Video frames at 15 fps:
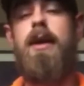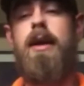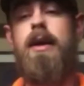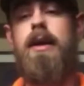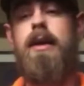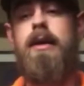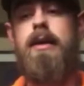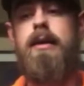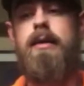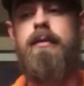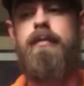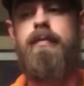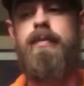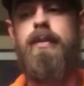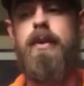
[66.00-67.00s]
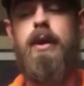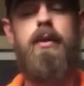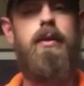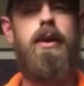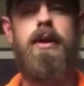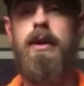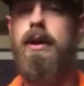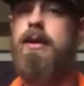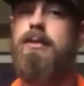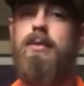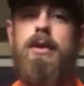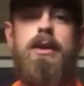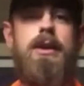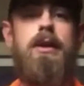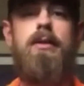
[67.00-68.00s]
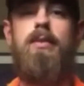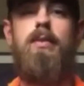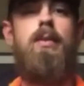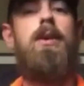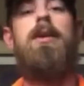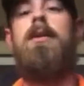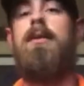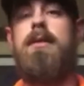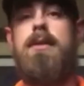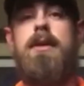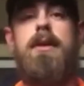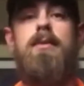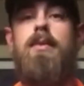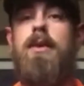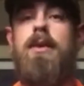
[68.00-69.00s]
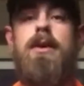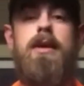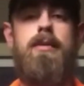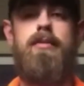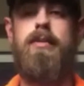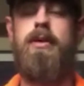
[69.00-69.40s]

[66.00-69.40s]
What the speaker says: and you know what, it's worked out wonders. It worked out